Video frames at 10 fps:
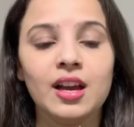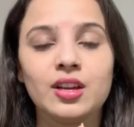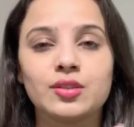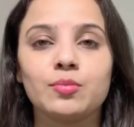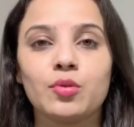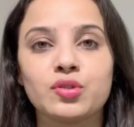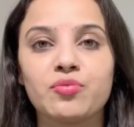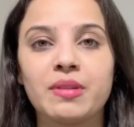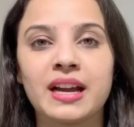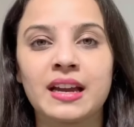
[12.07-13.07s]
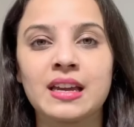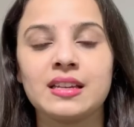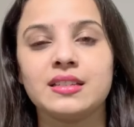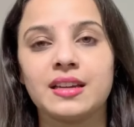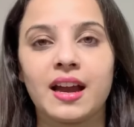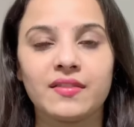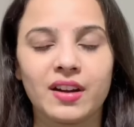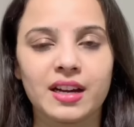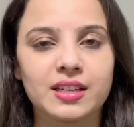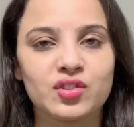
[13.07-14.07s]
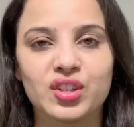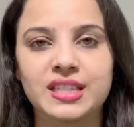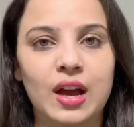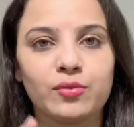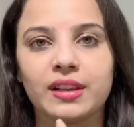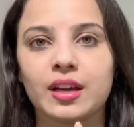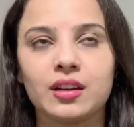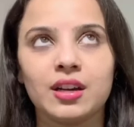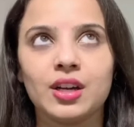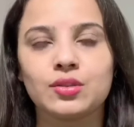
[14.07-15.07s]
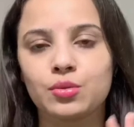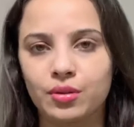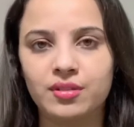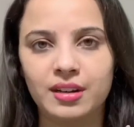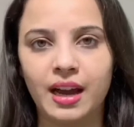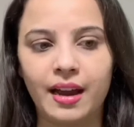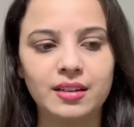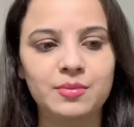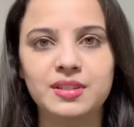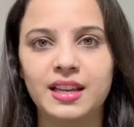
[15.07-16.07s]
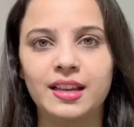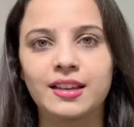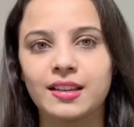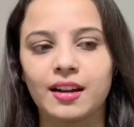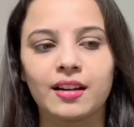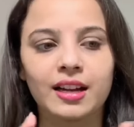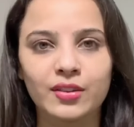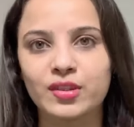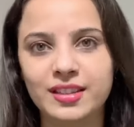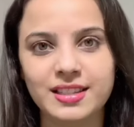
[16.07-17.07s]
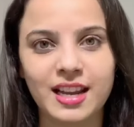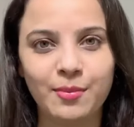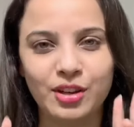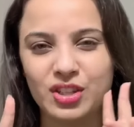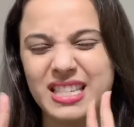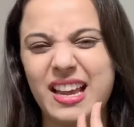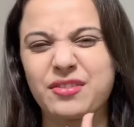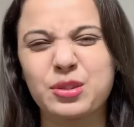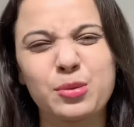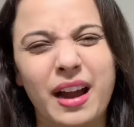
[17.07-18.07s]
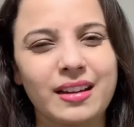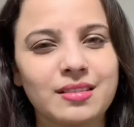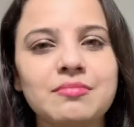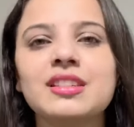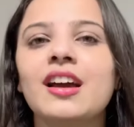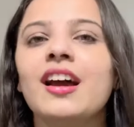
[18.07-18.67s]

So most of my DIYs just have like two or three items and uh, even this time I just have two items.